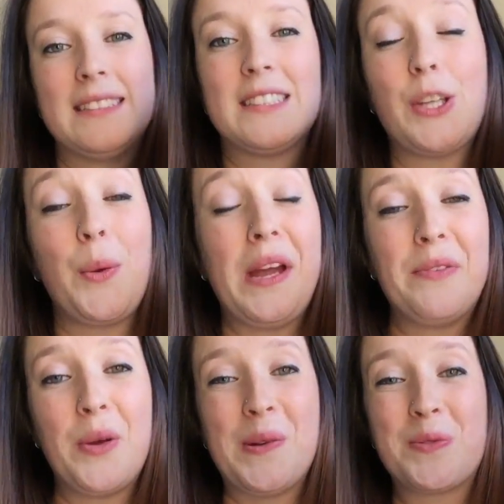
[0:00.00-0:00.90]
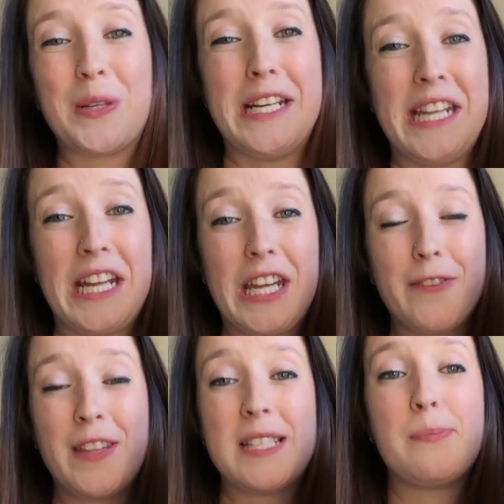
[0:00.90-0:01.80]
So if you have read any
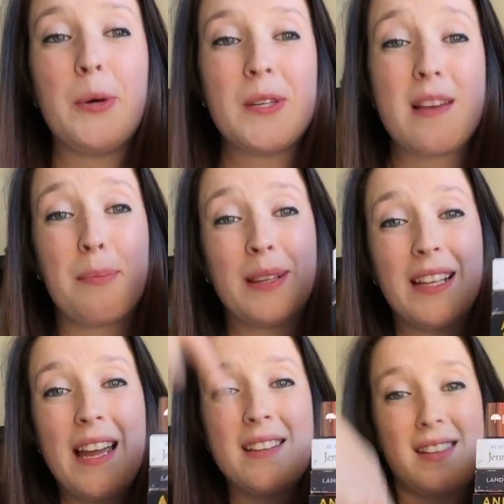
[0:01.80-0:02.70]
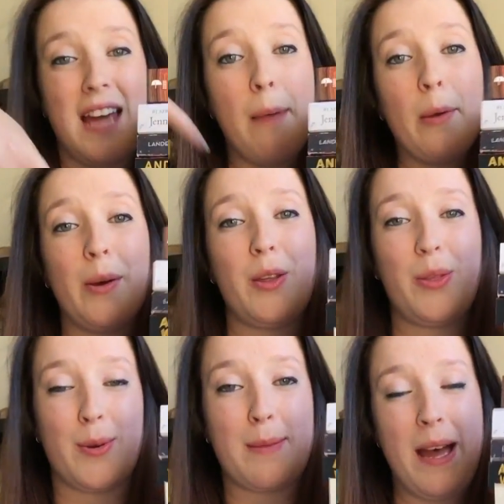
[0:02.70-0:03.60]
of these books, please tell me what you
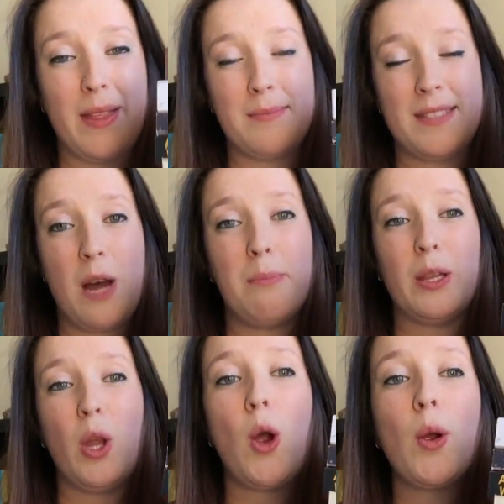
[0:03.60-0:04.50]
thought about them down below.